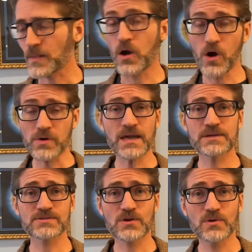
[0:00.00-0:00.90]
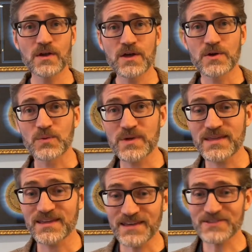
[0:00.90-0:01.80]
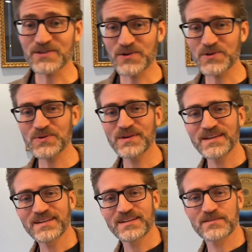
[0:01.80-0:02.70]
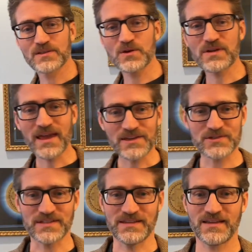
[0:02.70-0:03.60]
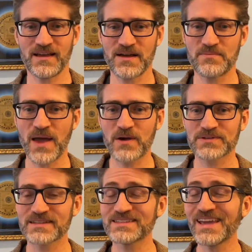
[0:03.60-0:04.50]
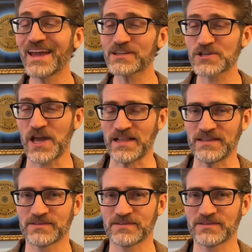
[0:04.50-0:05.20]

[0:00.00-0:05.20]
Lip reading: Okay, so we get to the location, Mount Tianshan,